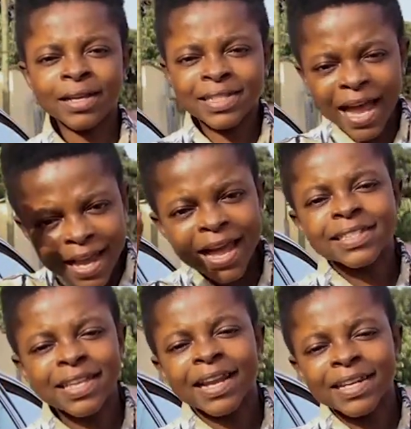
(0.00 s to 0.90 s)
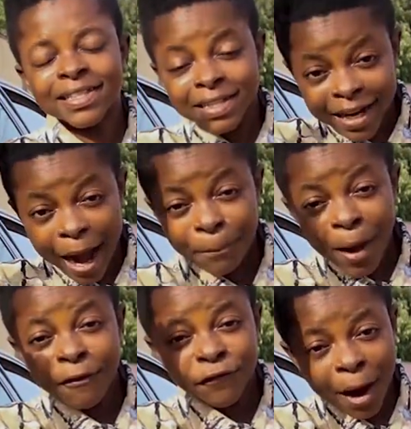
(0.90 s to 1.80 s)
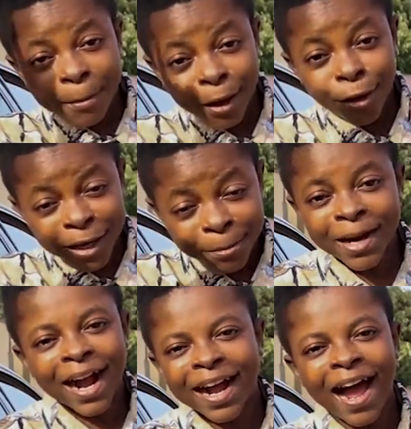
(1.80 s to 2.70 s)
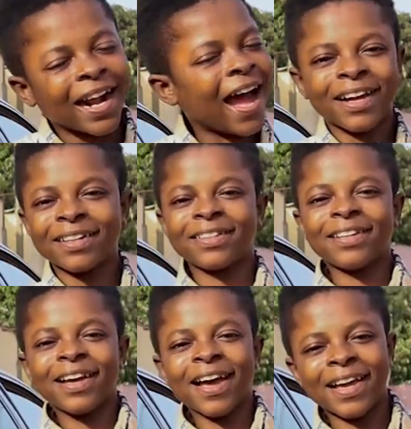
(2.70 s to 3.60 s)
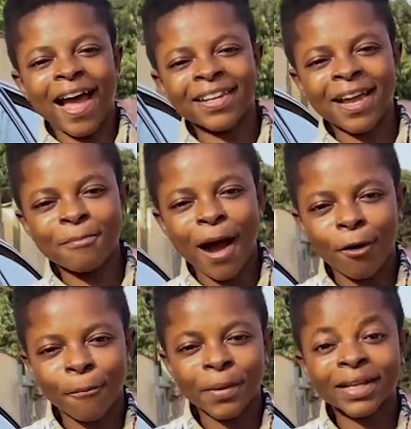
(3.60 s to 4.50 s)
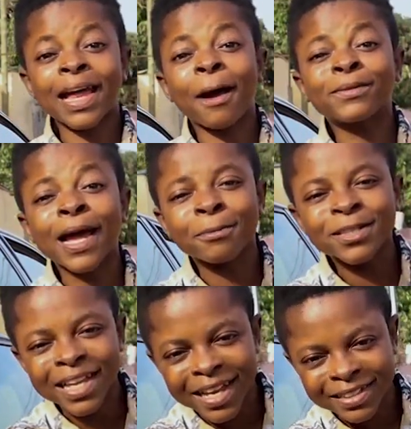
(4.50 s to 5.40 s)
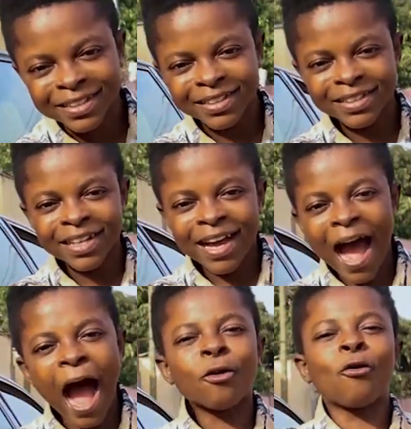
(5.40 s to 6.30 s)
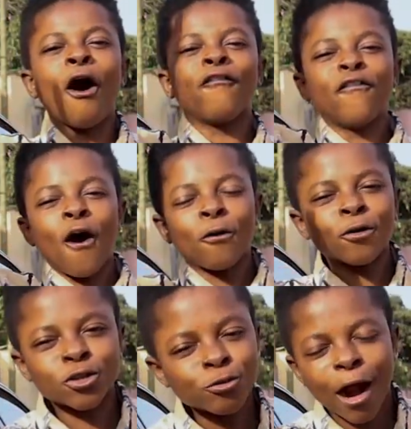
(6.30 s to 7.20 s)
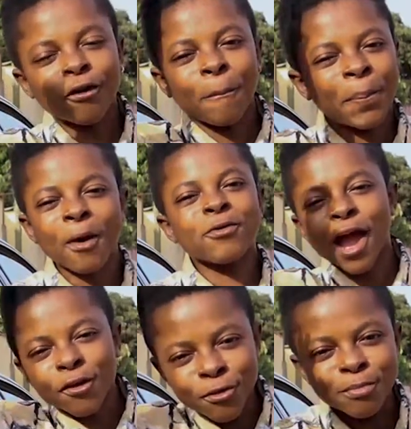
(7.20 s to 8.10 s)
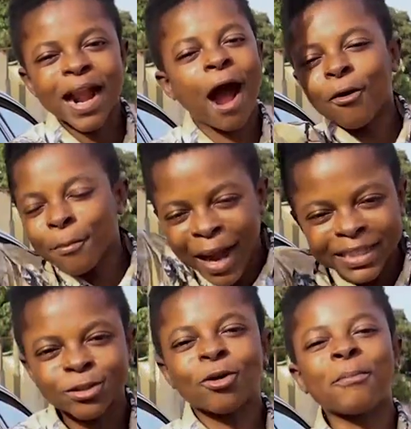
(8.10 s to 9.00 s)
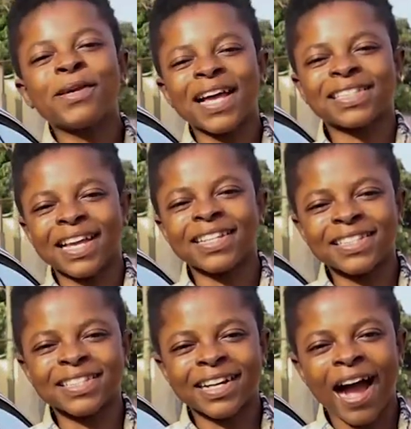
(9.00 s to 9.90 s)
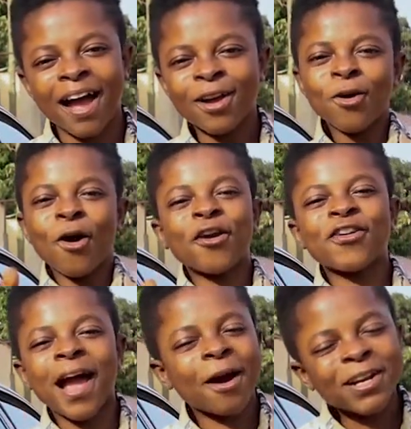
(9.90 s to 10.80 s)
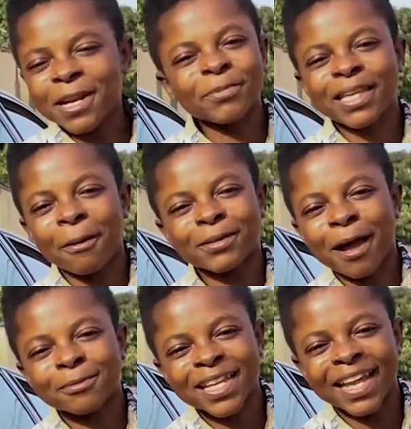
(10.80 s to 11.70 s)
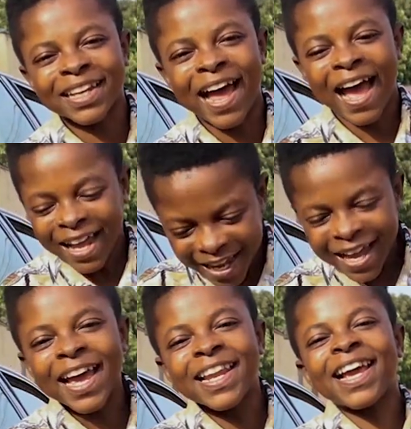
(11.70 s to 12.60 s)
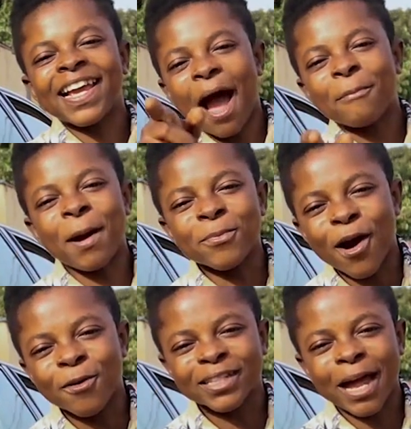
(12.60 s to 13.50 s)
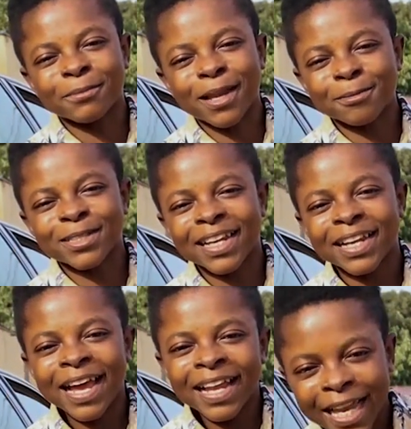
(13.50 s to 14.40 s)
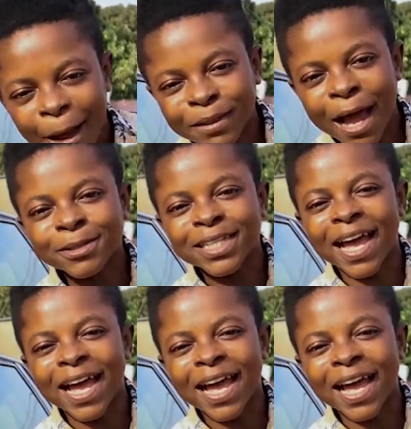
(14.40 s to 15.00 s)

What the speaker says: say yan send this ikapa from anone mra gana ayade ba ko pe tap tap send Uncle Fogusuan no Peria Numbra, who Machu will be a sendisica. Only a winning tap tap sender. And they are Mamma who tap tap send. Tap tap